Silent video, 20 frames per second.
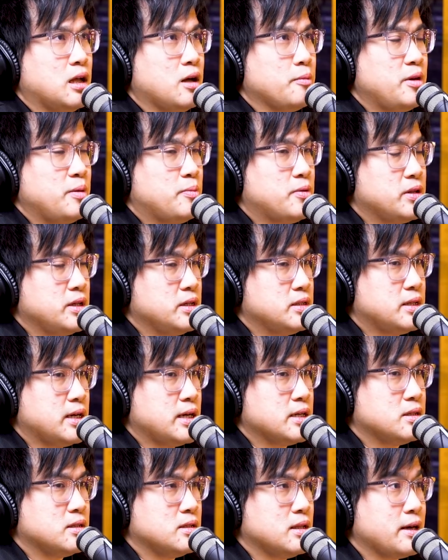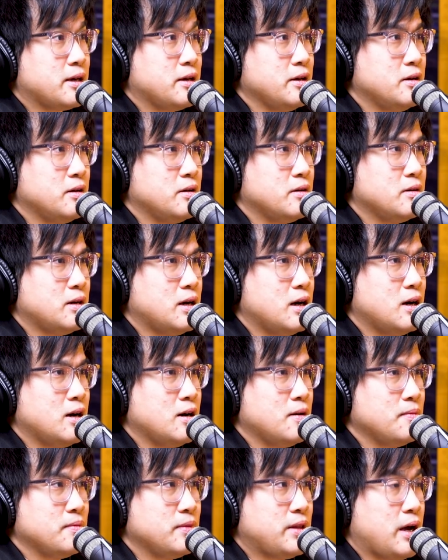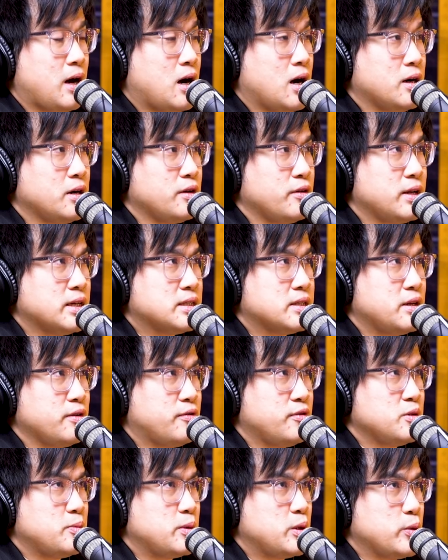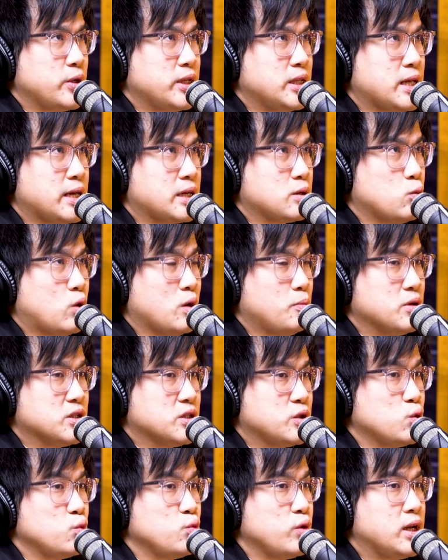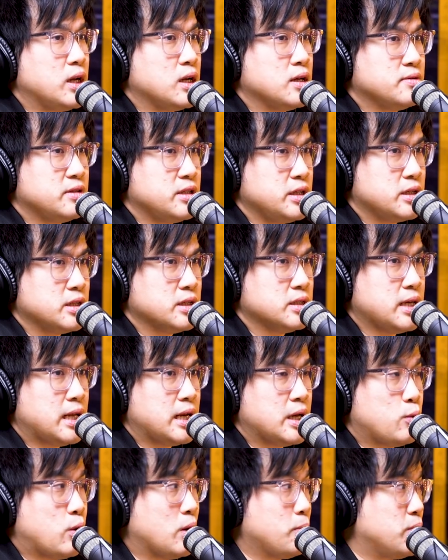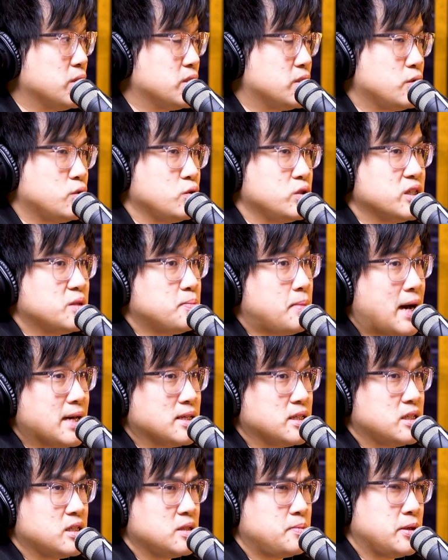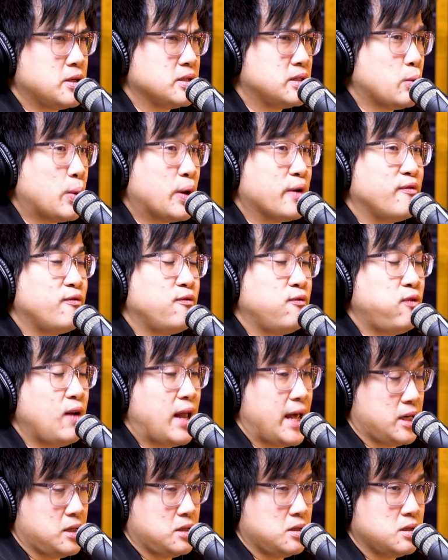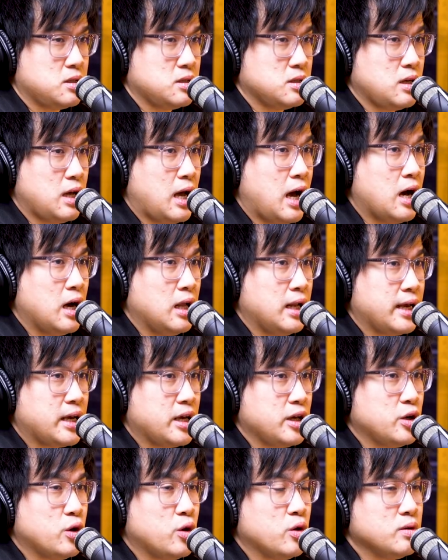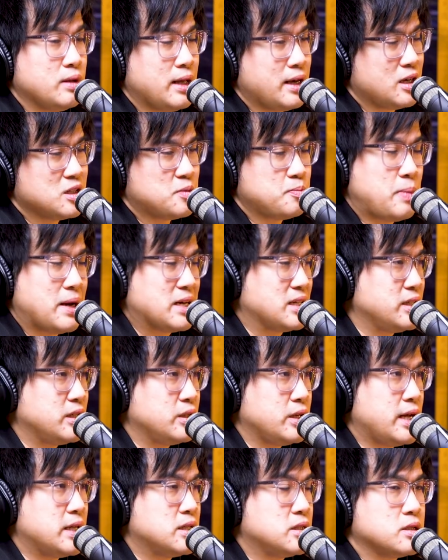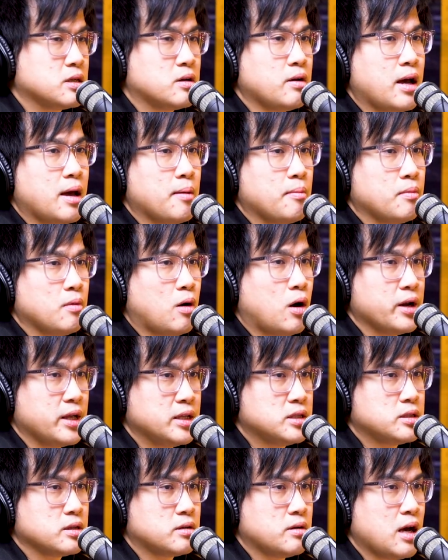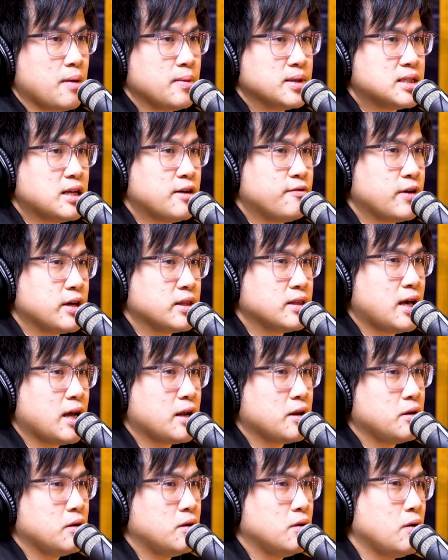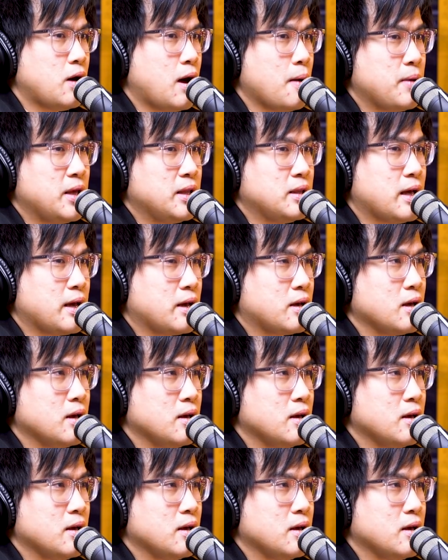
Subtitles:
a lot of people these days, like, you know, there's a difference between like one person who really loves sneakers and then one person who just buys it just because they want to flex. Like, you know, like especially on Instagram and stuff like that, you know. I mean, like,